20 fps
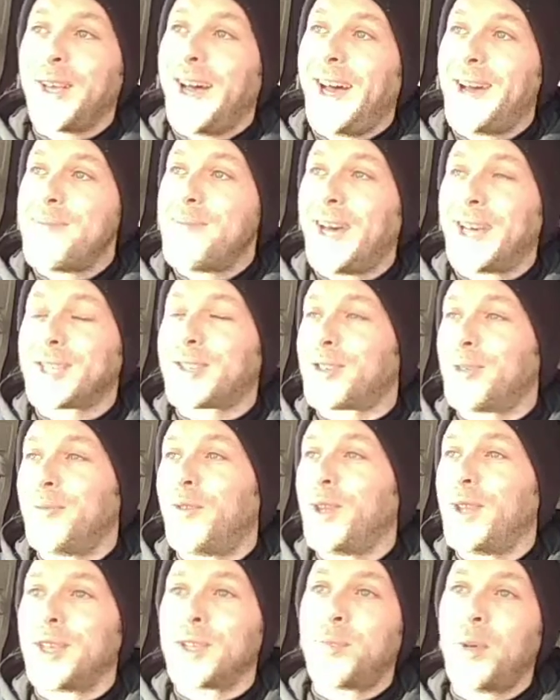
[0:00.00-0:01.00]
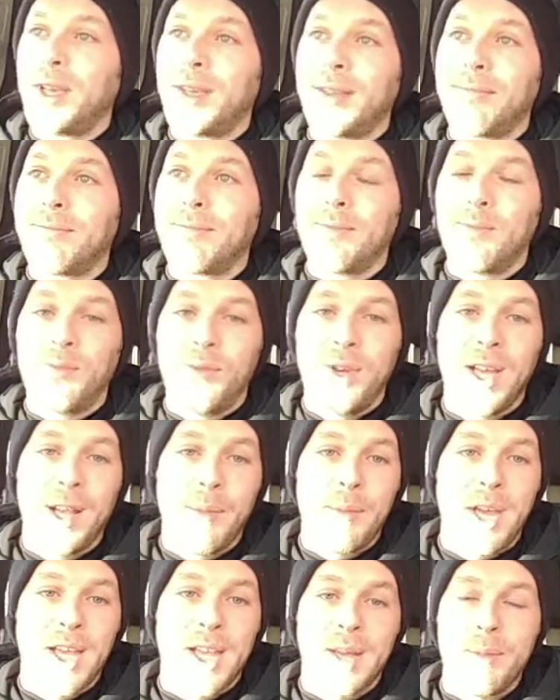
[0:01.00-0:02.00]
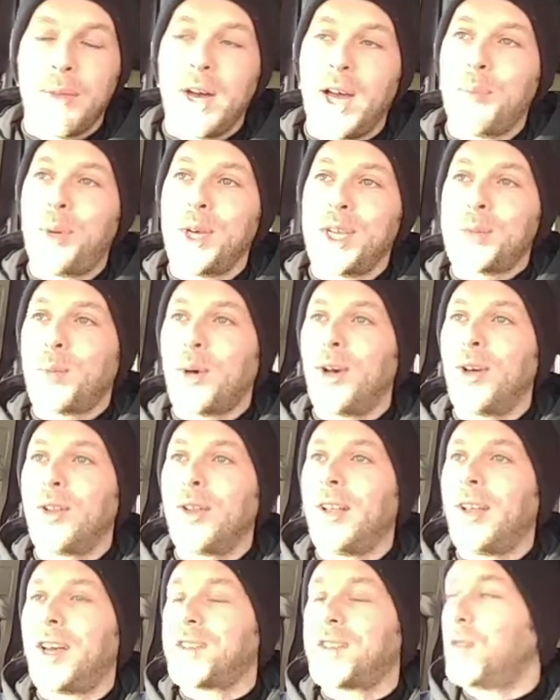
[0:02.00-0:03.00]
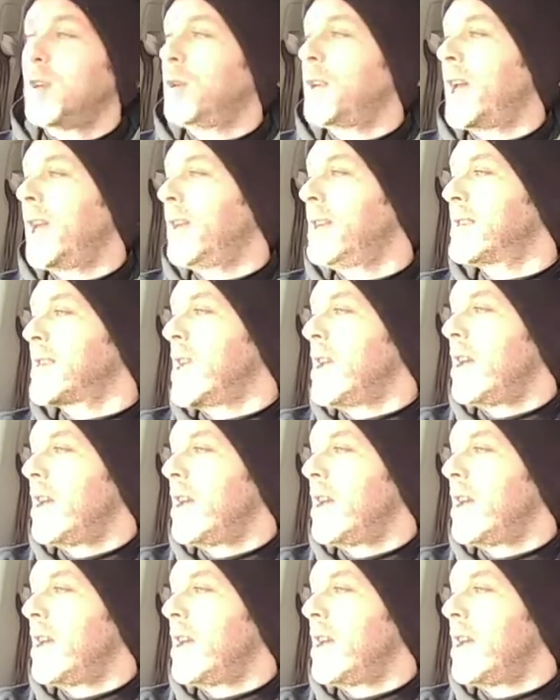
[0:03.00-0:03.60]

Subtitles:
That's something that's been really making my piss boil the last few days.